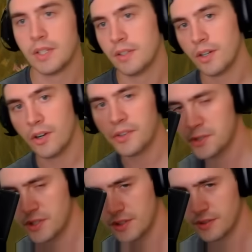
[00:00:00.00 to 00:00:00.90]
All right,
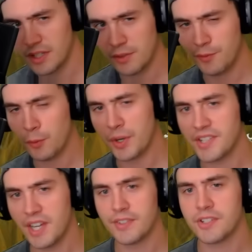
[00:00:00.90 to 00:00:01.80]
these are level
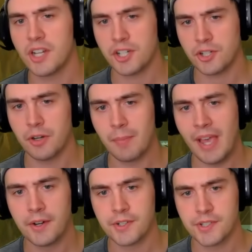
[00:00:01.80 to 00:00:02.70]
47s, not sure it
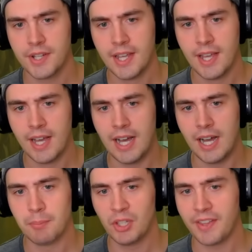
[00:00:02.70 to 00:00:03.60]
matters.
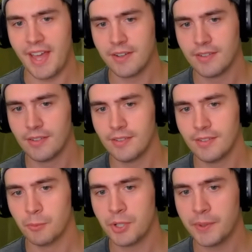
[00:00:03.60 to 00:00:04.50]
Uh, but look at that.
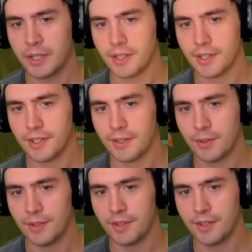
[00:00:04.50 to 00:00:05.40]
We're doing
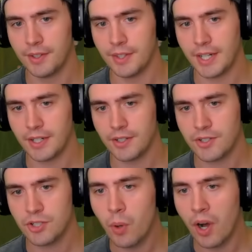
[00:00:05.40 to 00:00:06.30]
like
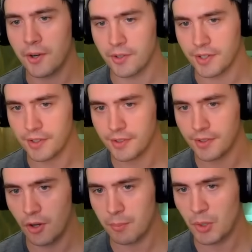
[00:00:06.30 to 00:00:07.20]
200
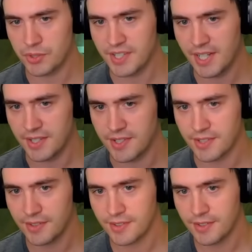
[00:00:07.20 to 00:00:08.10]
on most of these hits.
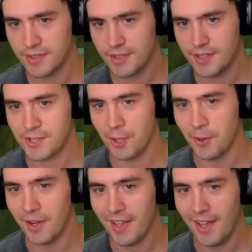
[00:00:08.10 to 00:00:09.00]

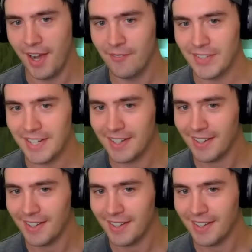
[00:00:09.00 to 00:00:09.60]
So, I mean,